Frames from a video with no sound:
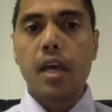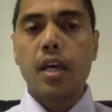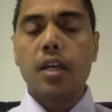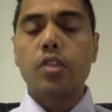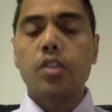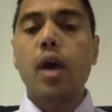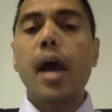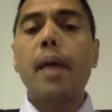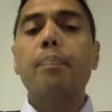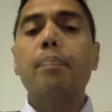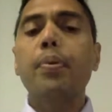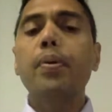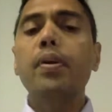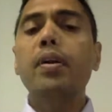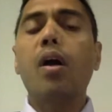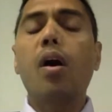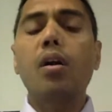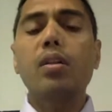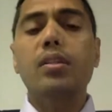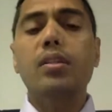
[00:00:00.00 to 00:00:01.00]
So I put
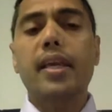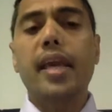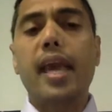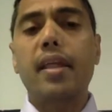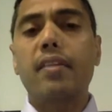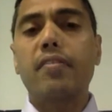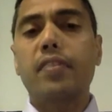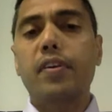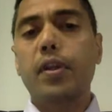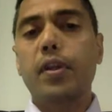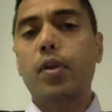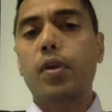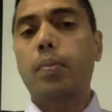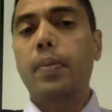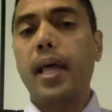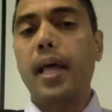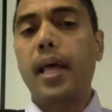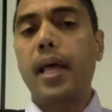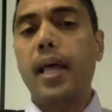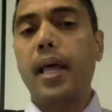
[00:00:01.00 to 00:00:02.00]
it all together for
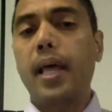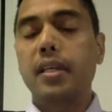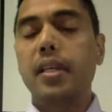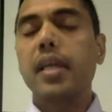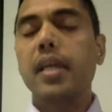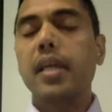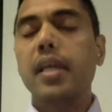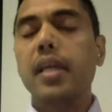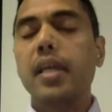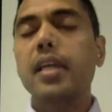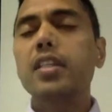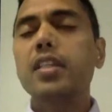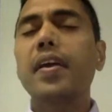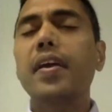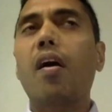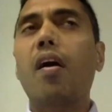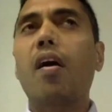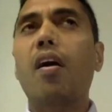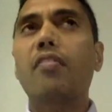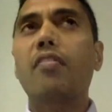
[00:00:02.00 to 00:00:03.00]
neuroplasticity. It's very
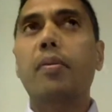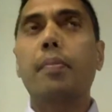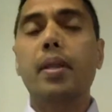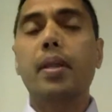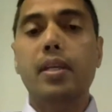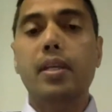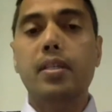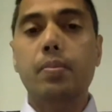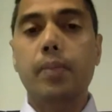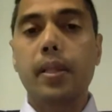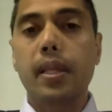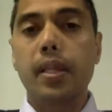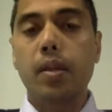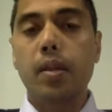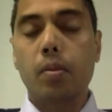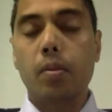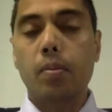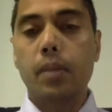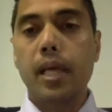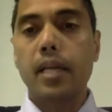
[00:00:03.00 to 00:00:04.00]
hard for me to explain
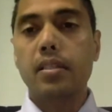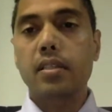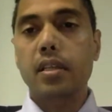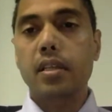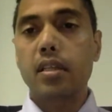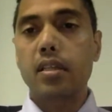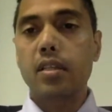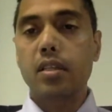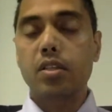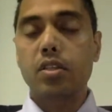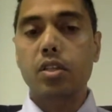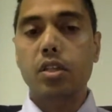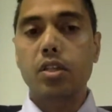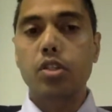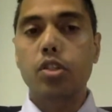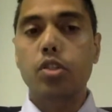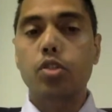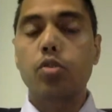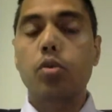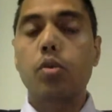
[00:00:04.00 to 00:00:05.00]
neuroplasticity in this
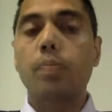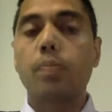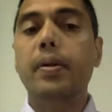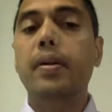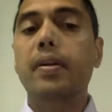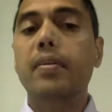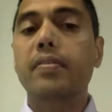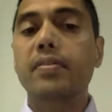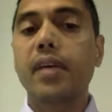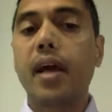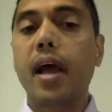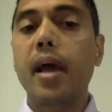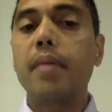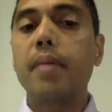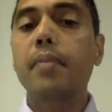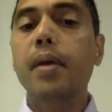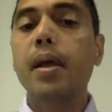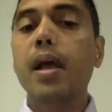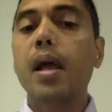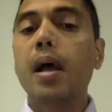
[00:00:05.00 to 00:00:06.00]
such a short period of
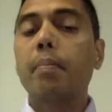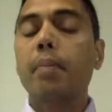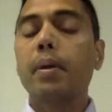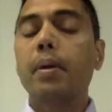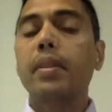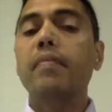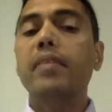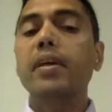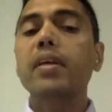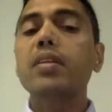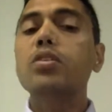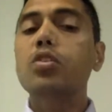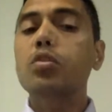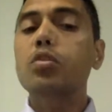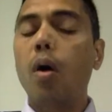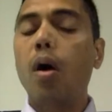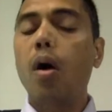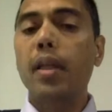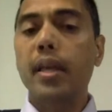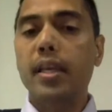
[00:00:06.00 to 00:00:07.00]
time, but they've done
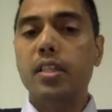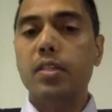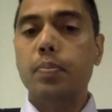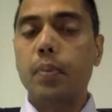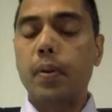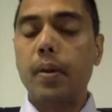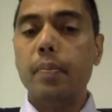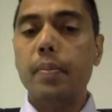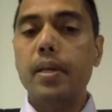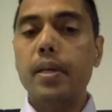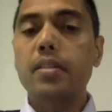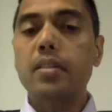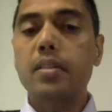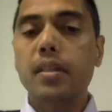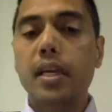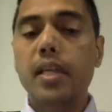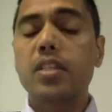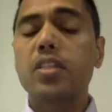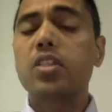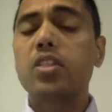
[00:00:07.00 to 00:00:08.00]
small
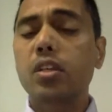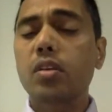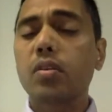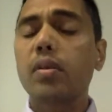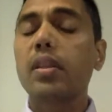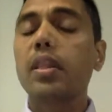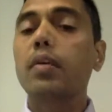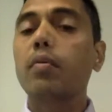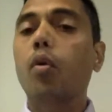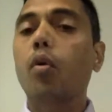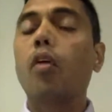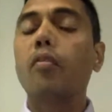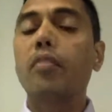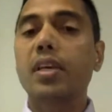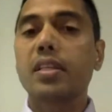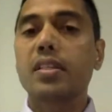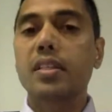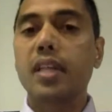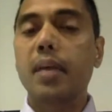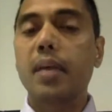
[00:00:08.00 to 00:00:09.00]
experiments. It's still in the
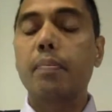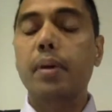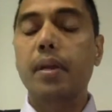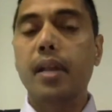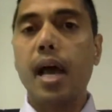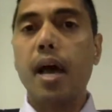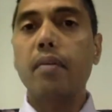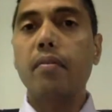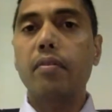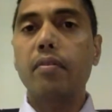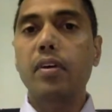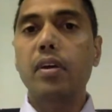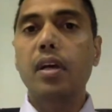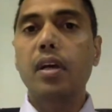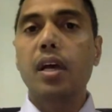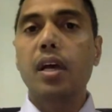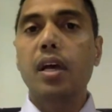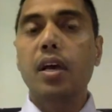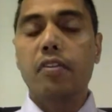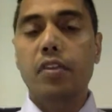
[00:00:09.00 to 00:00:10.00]
evolving state, but now
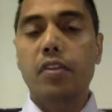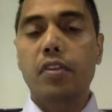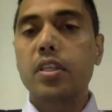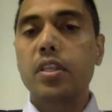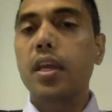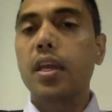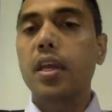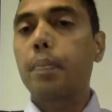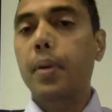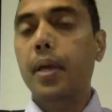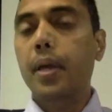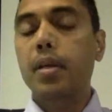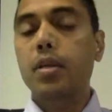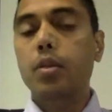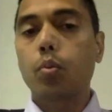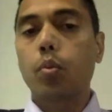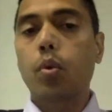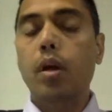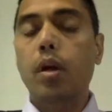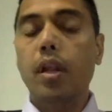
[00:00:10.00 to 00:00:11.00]
for
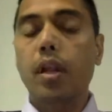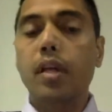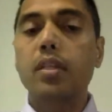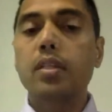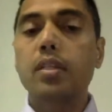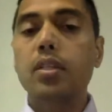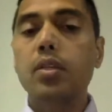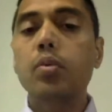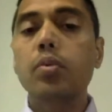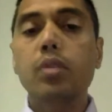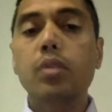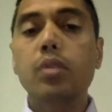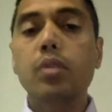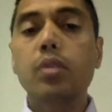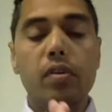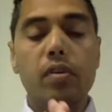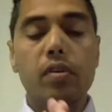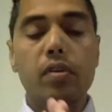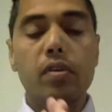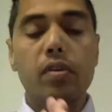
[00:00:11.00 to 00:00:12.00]
CRPS 1 and 2, they
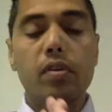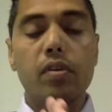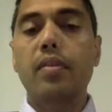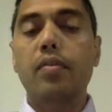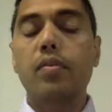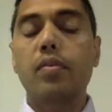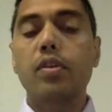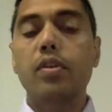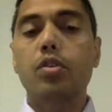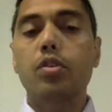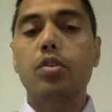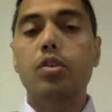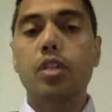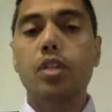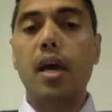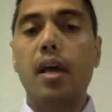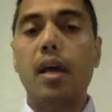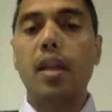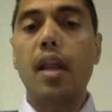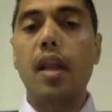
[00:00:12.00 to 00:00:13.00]
really got the research
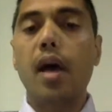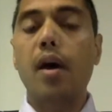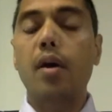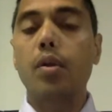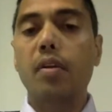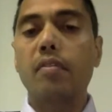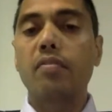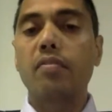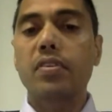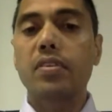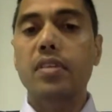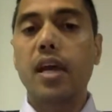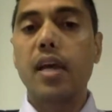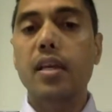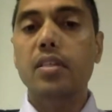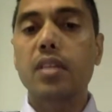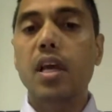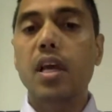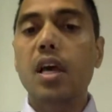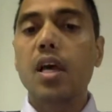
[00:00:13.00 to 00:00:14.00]
done. How do you
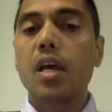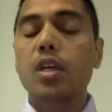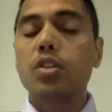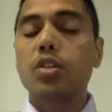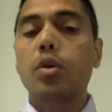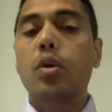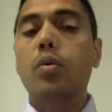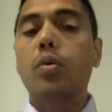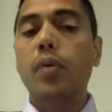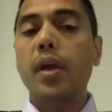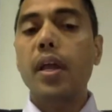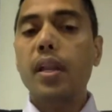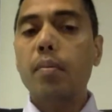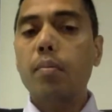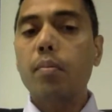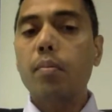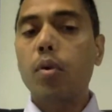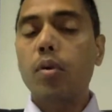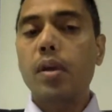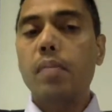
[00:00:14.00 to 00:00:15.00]
emphasize? So graded
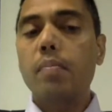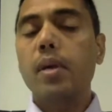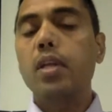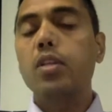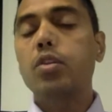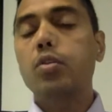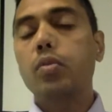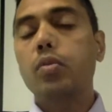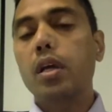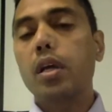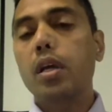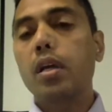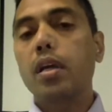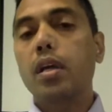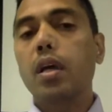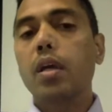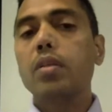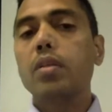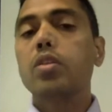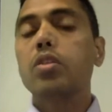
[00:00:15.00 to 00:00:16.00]
motor imagery,
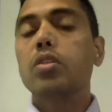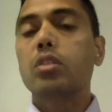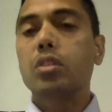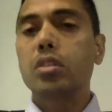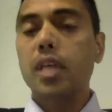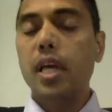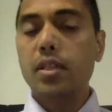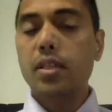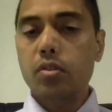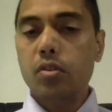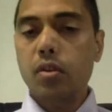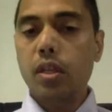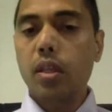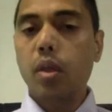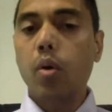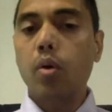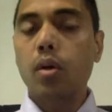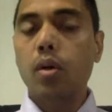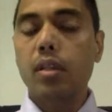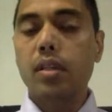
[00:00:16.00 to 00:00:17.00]
sensory
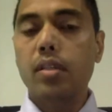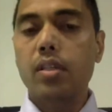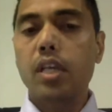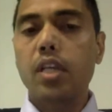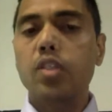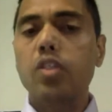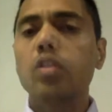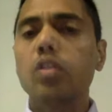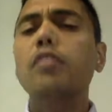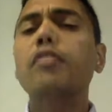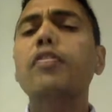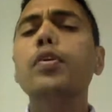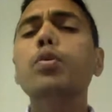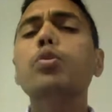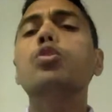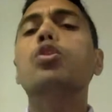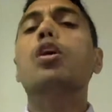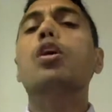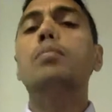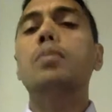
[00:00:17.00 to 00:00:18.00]
localization. There are a
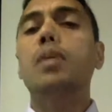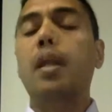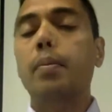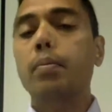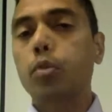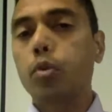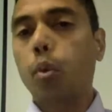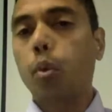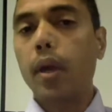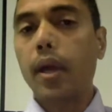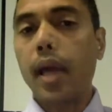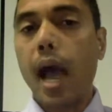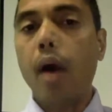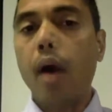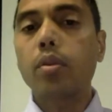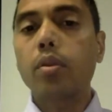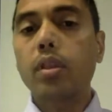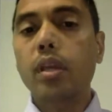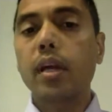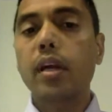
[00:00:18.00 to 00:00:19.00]
few terms that I'm throwing
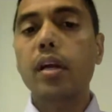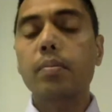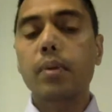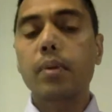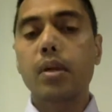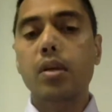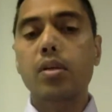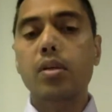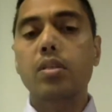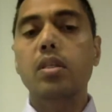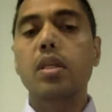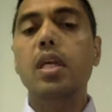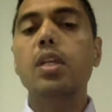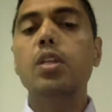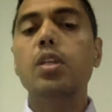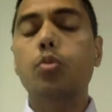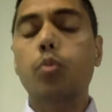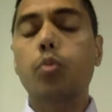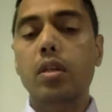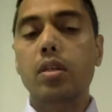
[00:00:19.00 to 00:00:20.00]
out there because
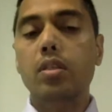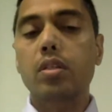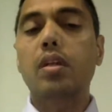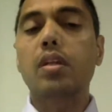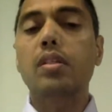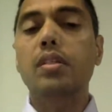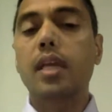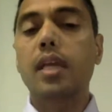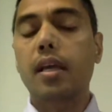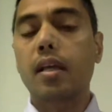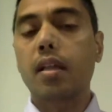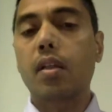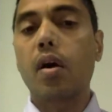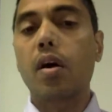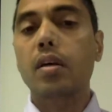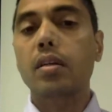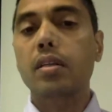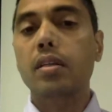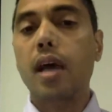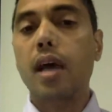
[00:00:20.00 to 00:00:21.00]
each one is going to take a
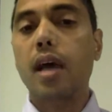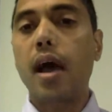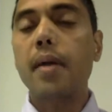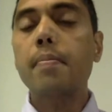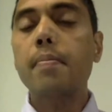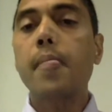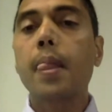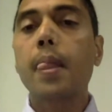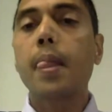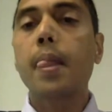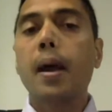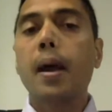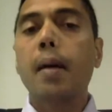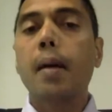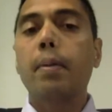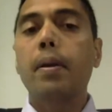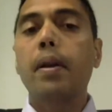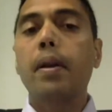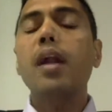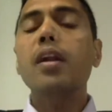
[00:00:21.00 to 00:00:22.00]
long time.
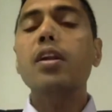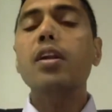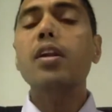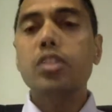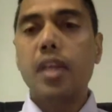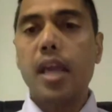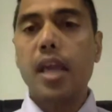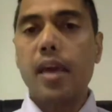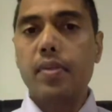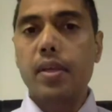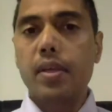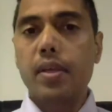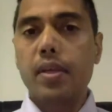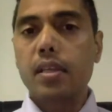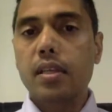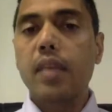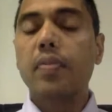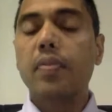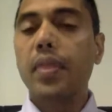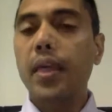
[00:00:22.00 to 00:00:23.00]
But understand
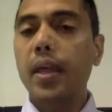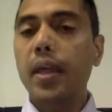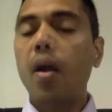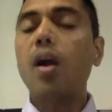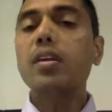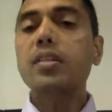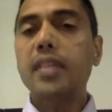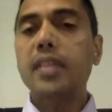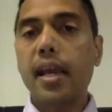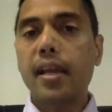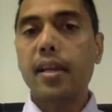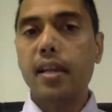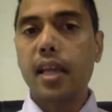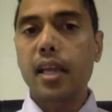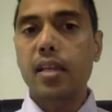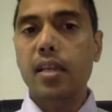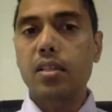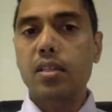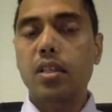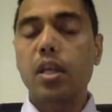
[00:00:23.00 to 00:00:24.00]
this. There are
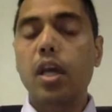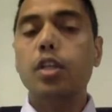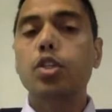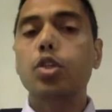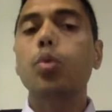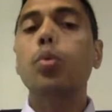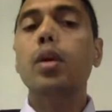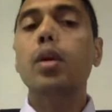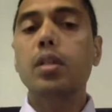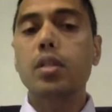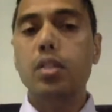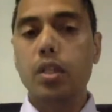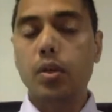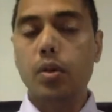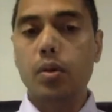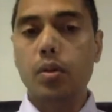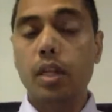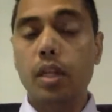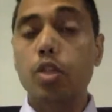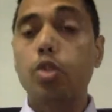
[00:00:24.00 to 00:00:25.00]
techniques that you can
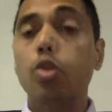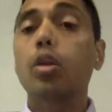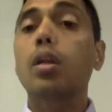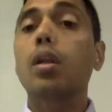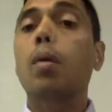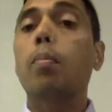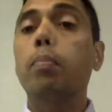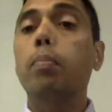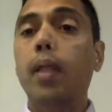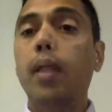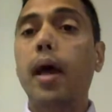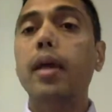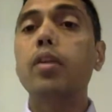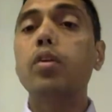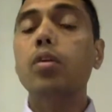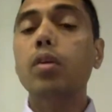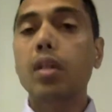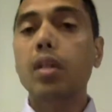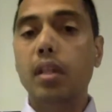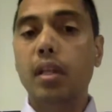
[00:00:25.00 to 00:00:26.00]
do, that you can apply in
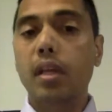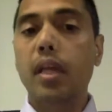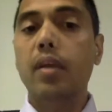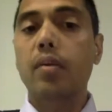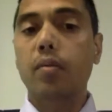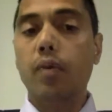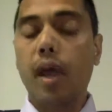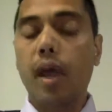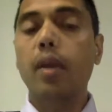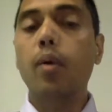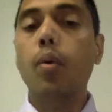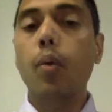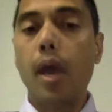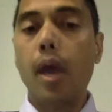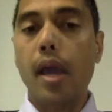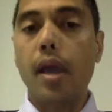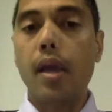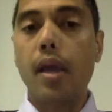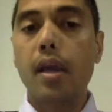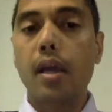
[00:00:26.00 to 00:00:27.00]
your clinic right
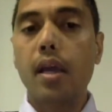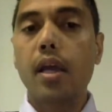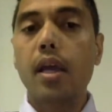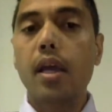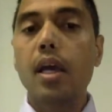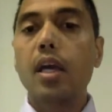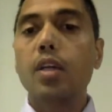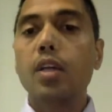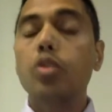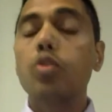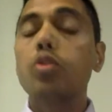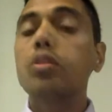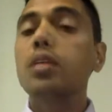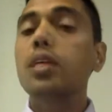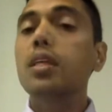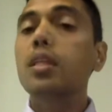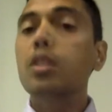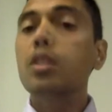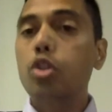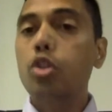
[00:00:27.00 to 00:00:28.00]
away to
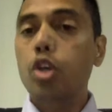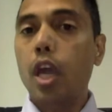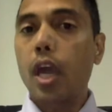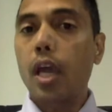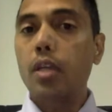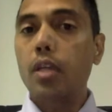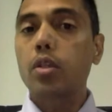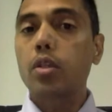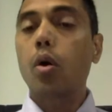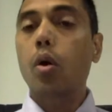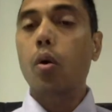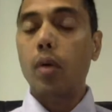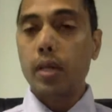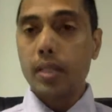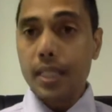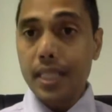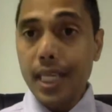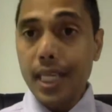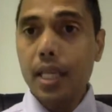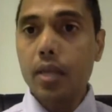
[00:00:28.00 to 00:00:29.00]
see the change
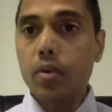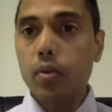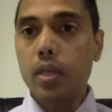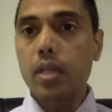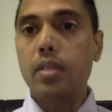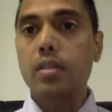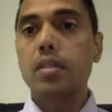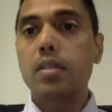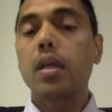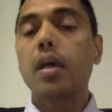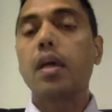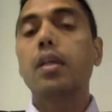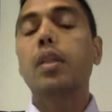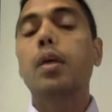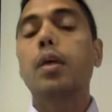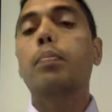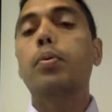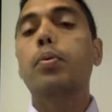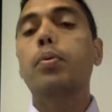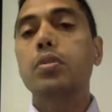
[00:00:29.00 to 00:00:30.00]
or decrease
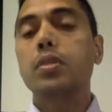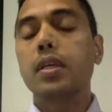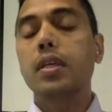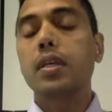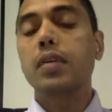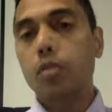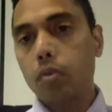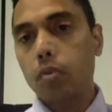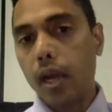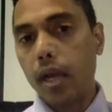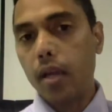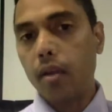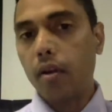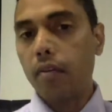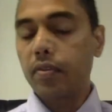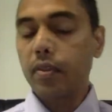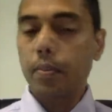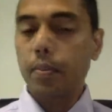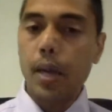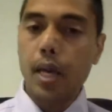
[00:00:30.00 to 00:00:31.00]
the perceived threat
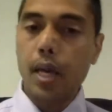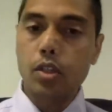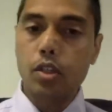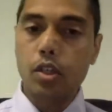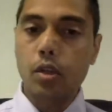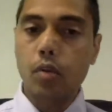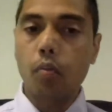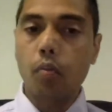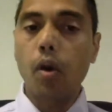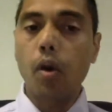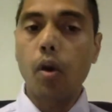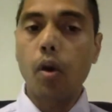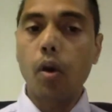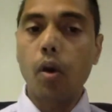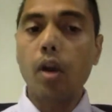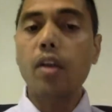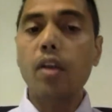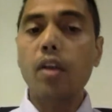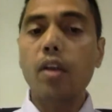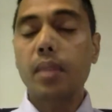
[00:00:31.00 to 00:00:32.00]
of the patient. One of
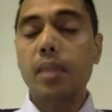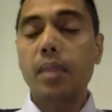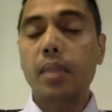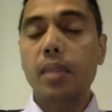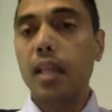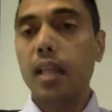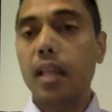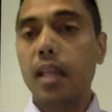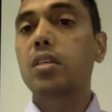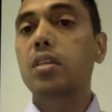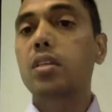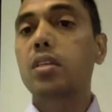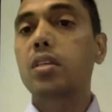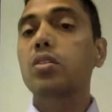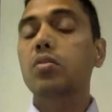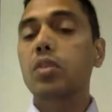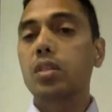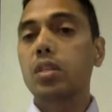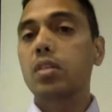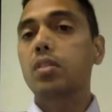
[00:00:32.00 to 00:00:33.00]
them that I like is
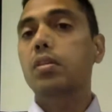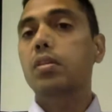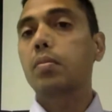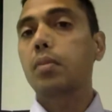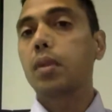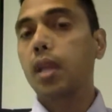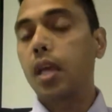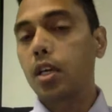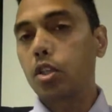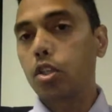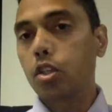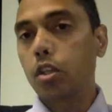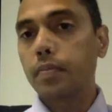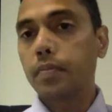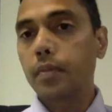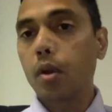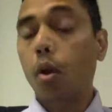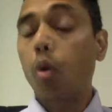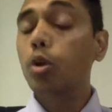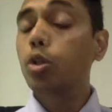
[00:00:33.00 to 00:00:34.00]
sensory discrimination
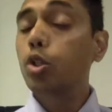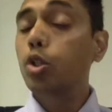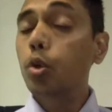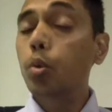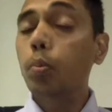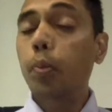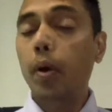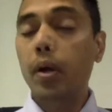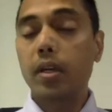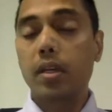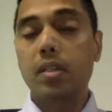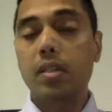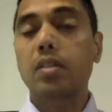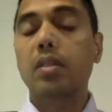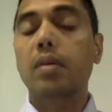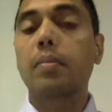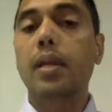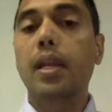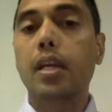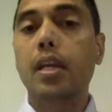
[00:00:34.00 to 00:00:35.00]
or 2-point
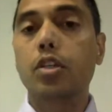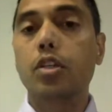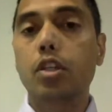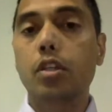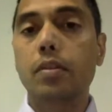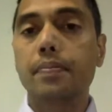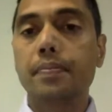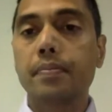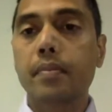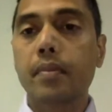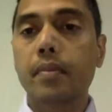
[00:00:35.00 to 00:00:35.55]
discrimination.